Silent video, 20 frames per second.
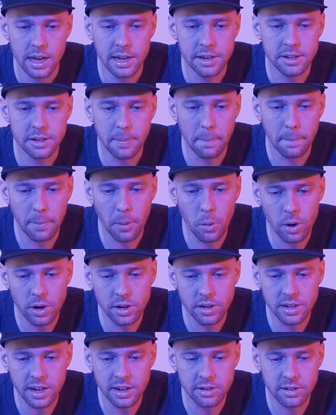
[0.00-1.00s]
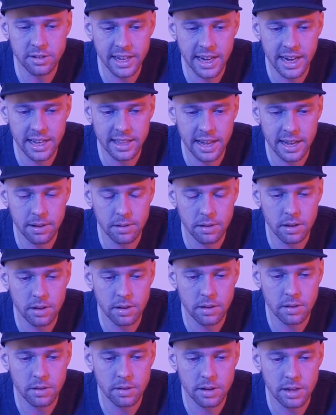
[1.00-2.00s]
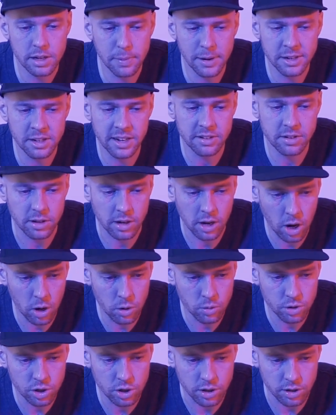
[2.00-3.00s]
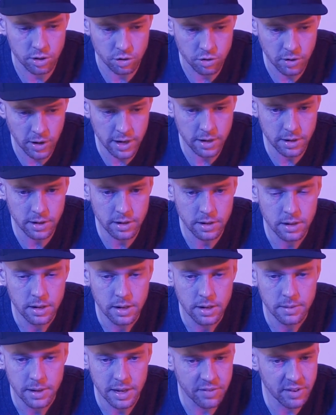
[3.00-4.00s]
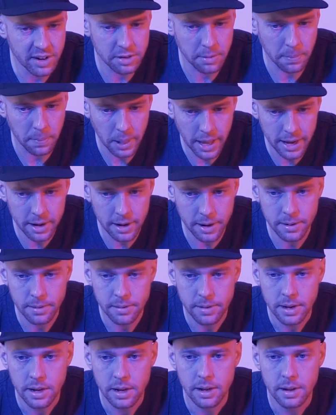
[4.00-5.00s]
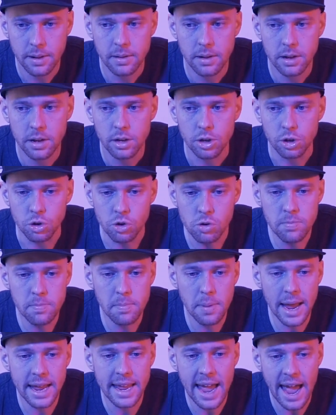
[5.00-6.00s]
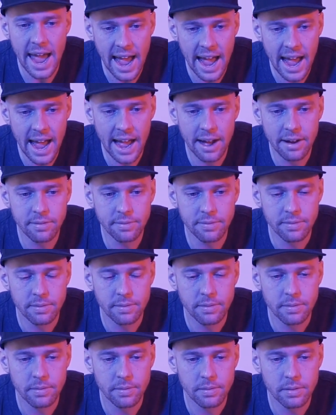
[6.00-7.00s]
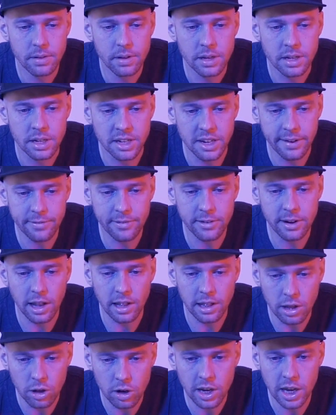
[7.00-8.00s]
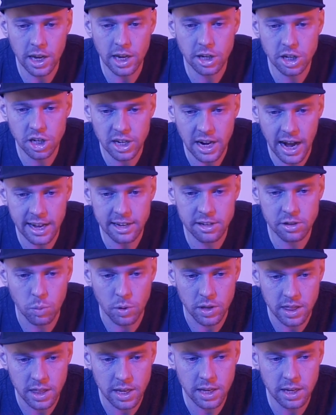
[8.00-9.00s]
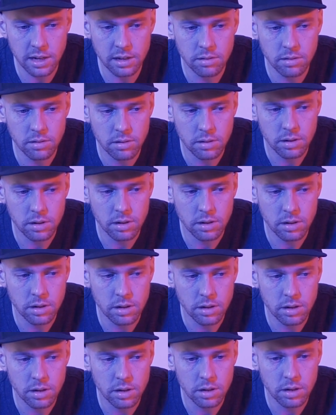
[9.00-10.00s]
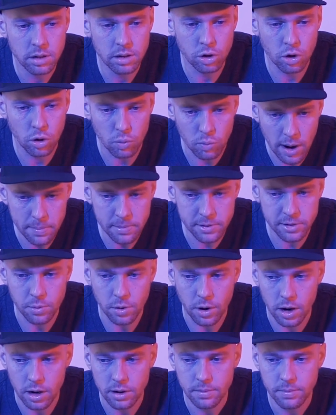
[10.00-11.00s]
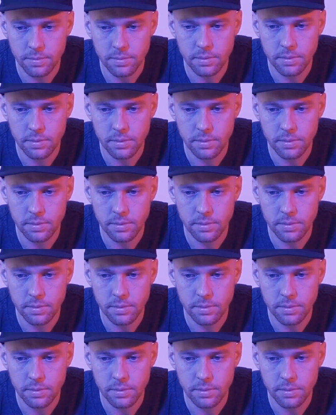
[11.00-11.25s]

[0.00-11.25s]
it's important to understand that, especially as a coach, as a trainer, even as a player, you may have different looking shots within your repertoire.